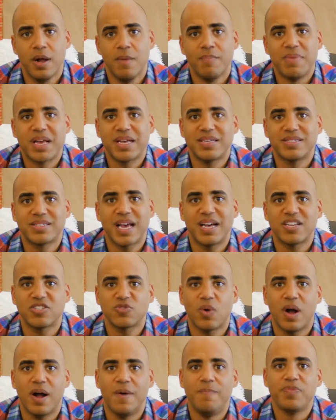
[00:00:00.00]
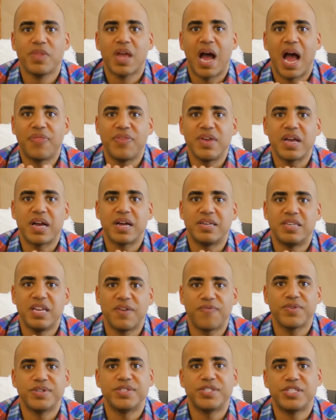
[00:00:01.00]
Because guess what? I think
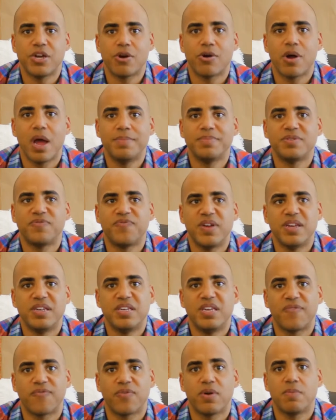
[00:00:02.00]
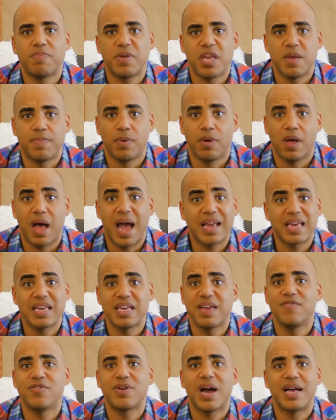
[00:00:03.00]
different CRMs fit different people. I can
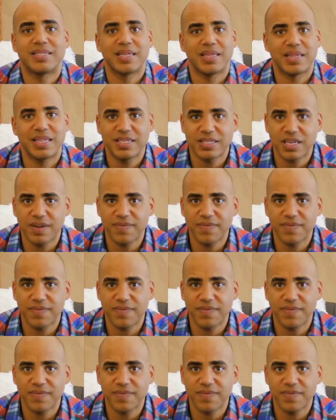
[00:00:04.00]
give you guys a list